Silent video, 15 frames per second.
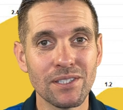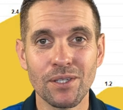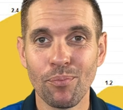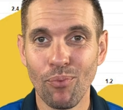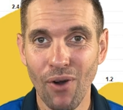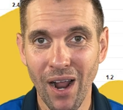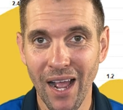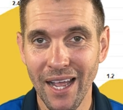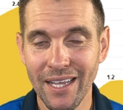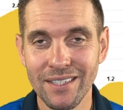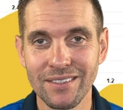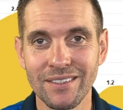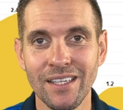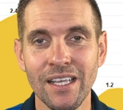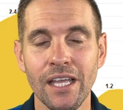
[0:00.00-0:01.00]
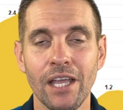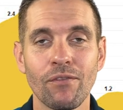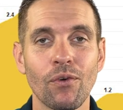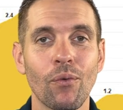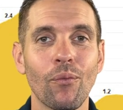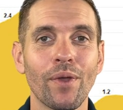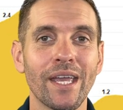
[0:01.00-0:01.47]
surprised
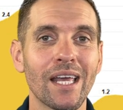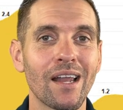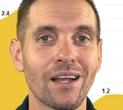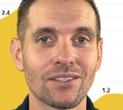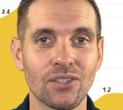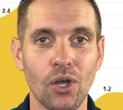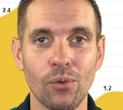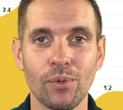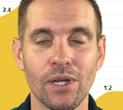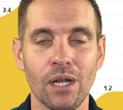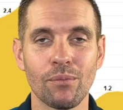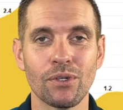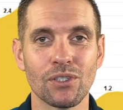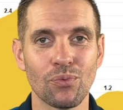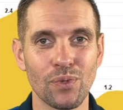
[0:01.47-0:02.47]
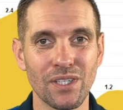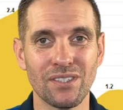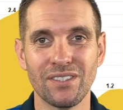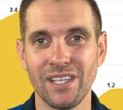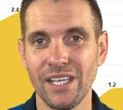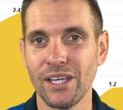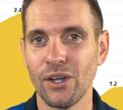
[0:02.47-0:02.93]
if when we get October numbers, we
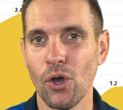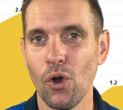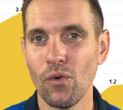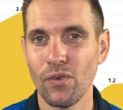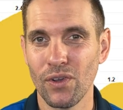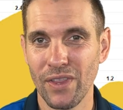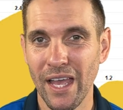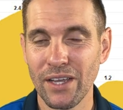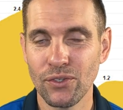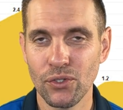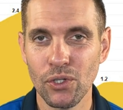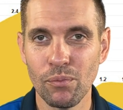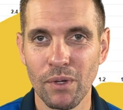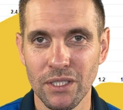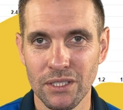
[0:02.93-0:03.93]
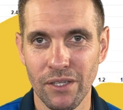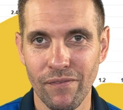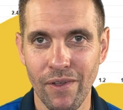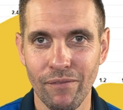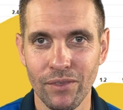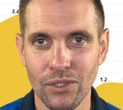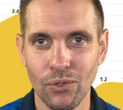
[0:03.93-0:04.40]
see it over that 2 months of
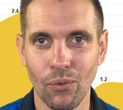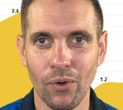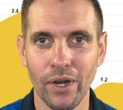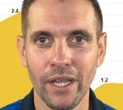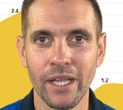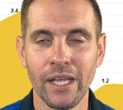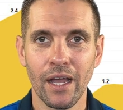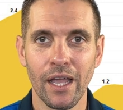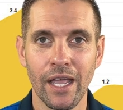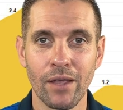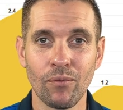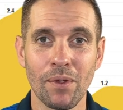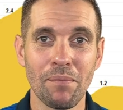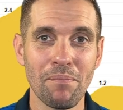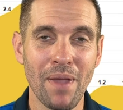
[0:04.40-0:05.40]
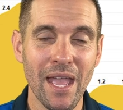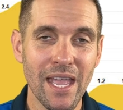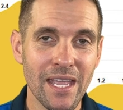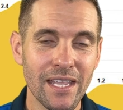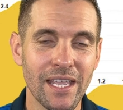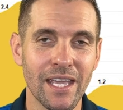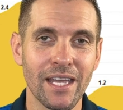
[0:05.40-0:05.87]
inventory. And we
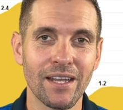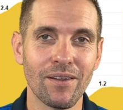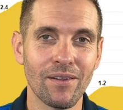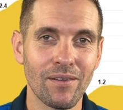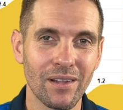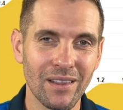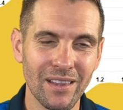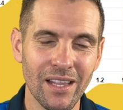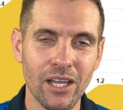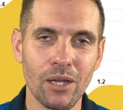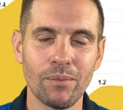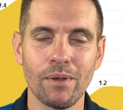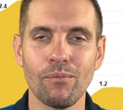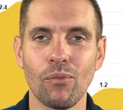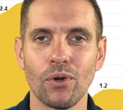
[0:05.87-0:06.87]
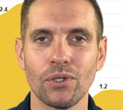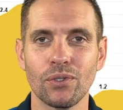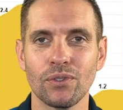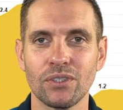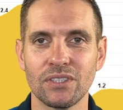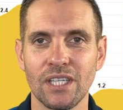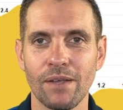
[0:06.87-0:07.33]
may get a little bit more
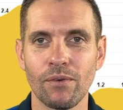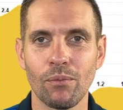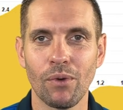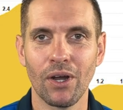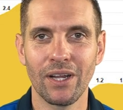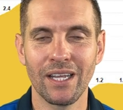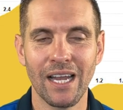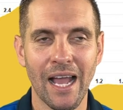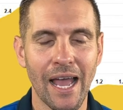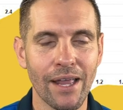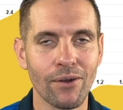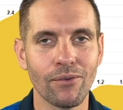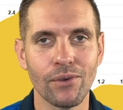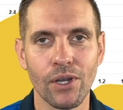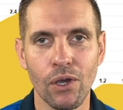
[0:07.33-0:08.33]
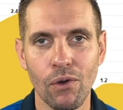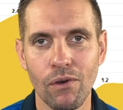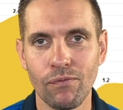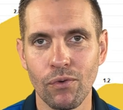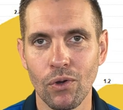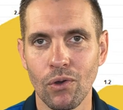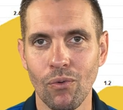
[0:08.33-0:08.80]
to a stable market. I don't know
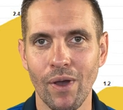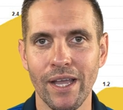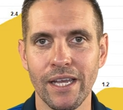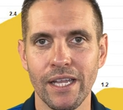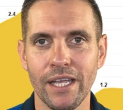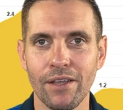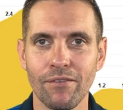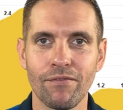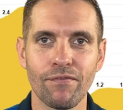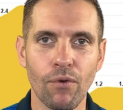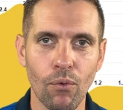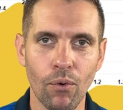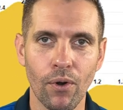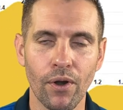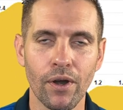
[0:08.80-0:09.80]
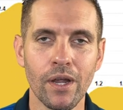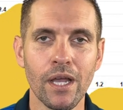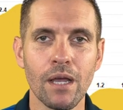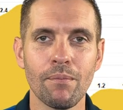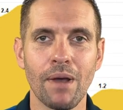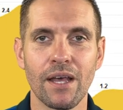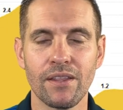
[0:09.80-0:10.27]
if we'll quite hit 4
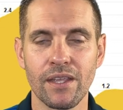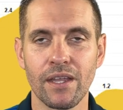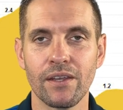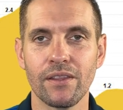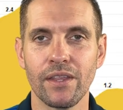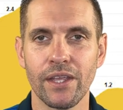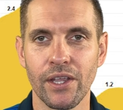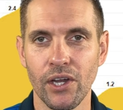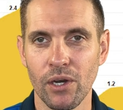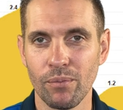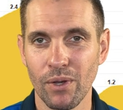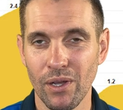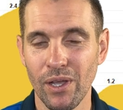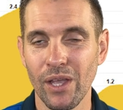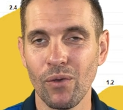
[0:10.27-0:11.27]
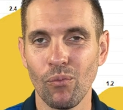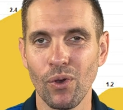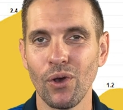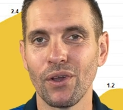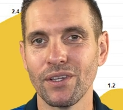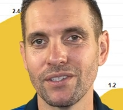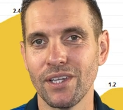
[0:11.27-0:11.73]
by the end of the year, but it
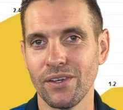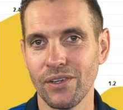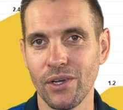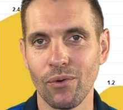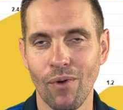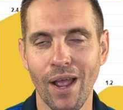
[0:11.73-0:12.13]
will continue to